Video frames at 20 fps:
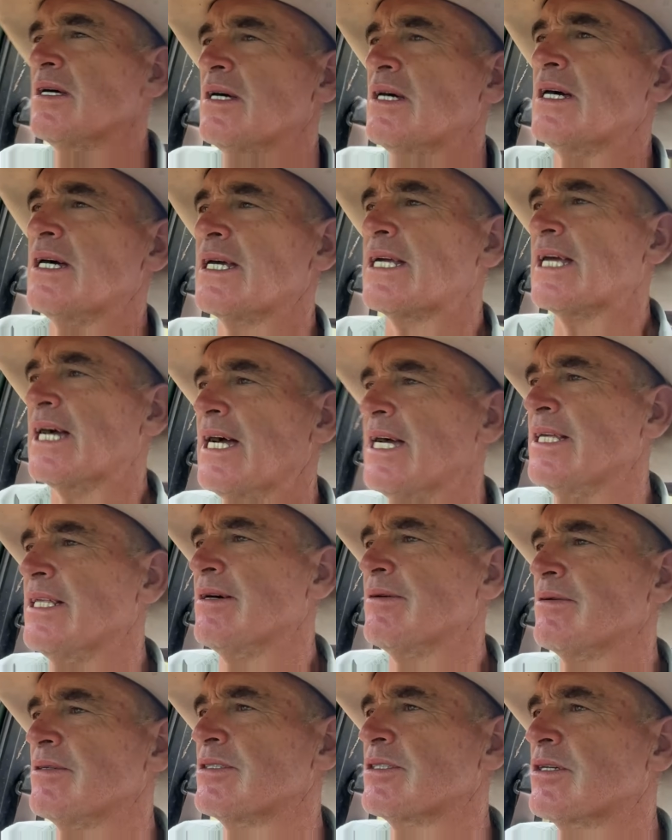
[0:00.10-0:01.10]
Okay,
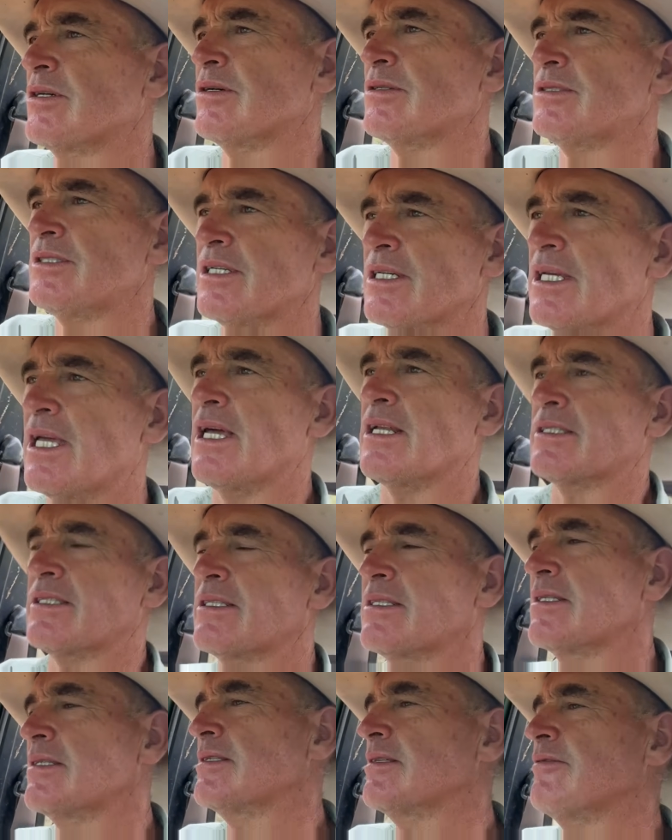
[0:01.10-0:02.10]
that was good to get
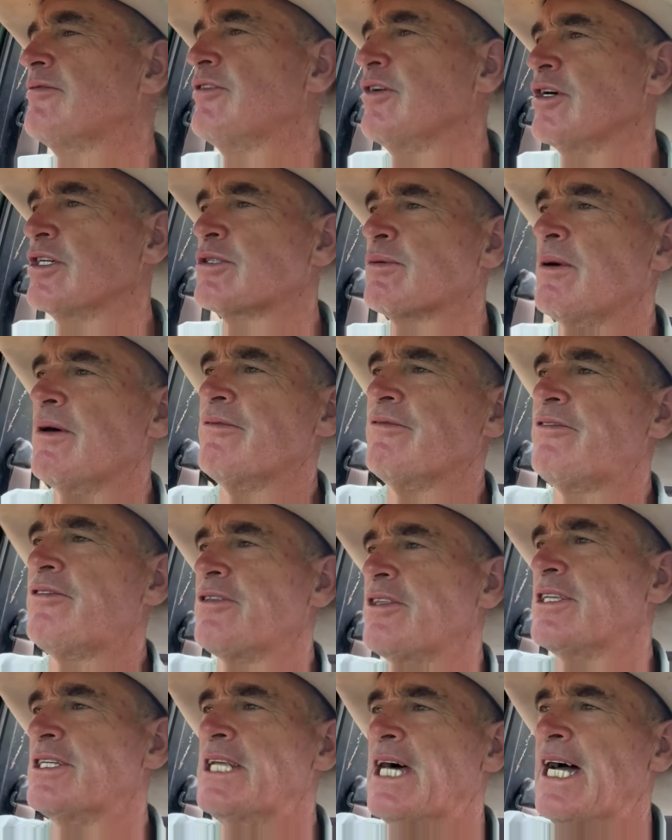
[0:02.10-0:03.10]
the first one for
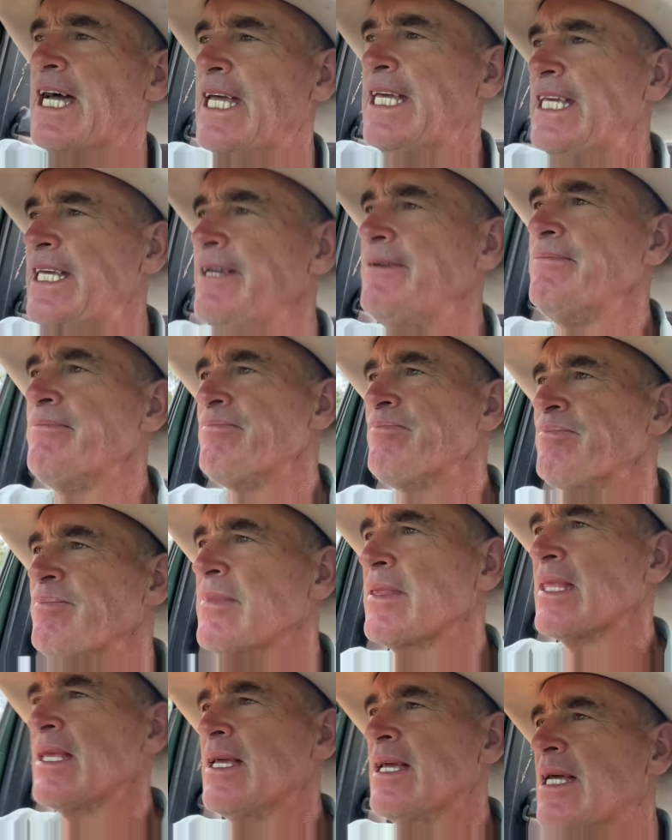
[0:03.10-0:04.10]
the day.
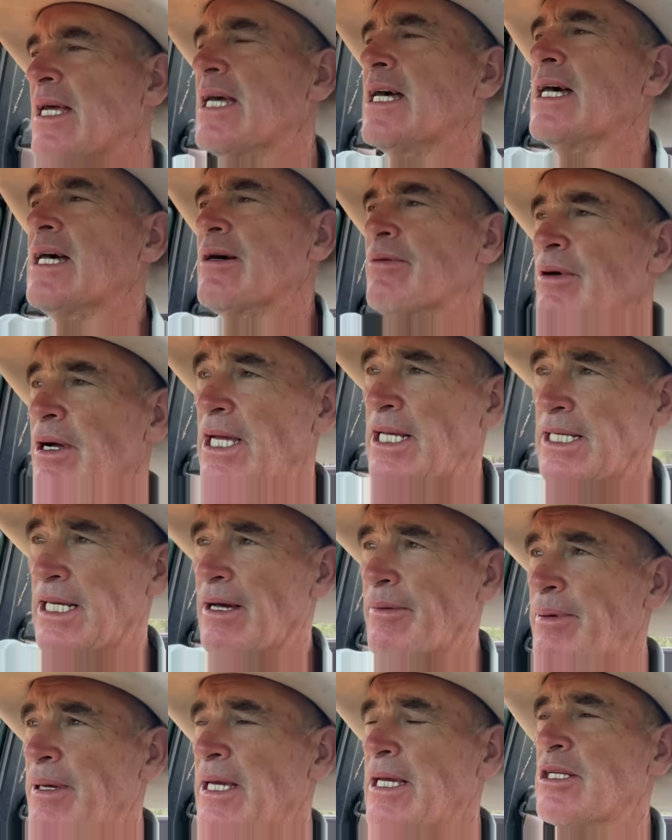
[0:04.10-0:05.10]
We're heading
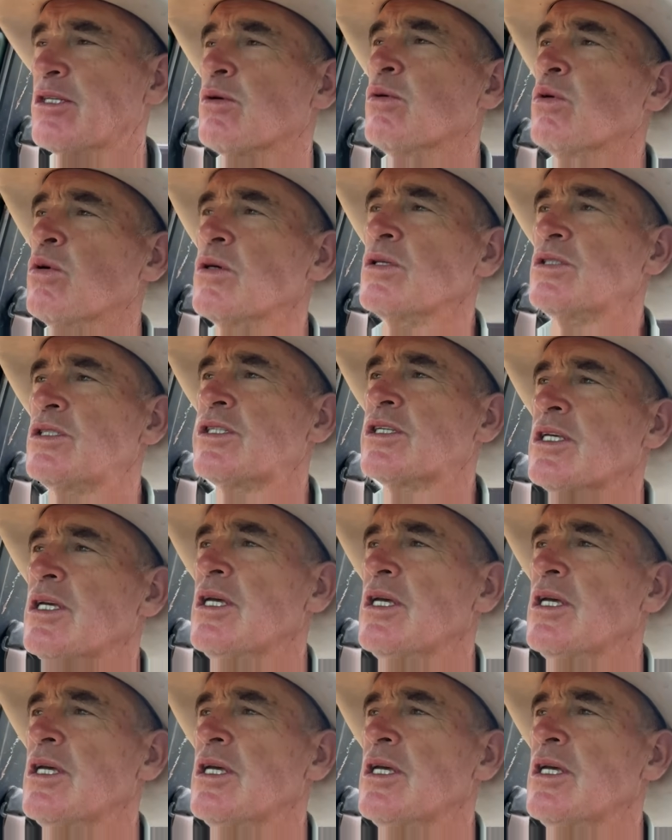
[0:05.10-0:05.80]
up here towards